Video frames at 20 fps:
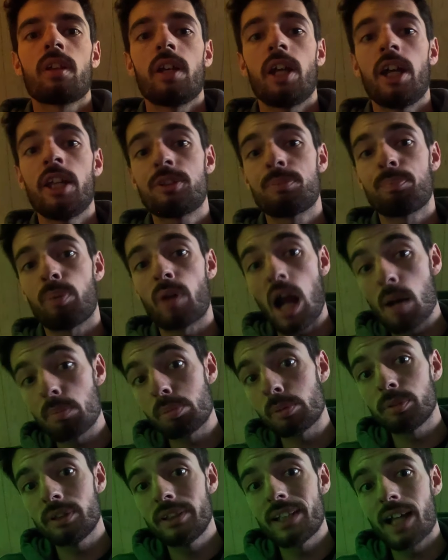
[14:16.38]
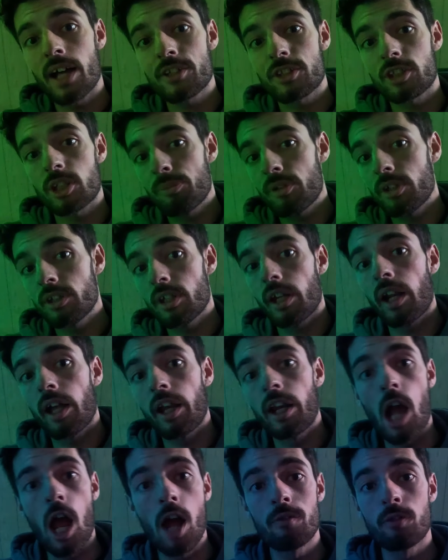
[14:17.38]
it's probably not something that
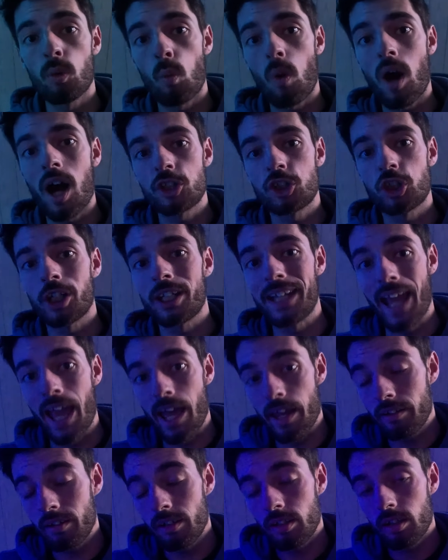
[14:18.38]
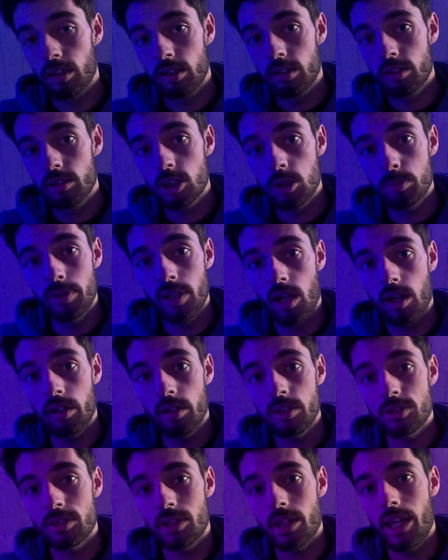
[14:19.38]
I'd ever watch again, to be
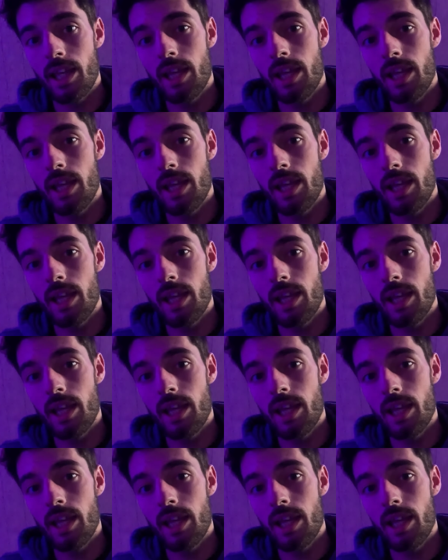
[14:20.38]
honest.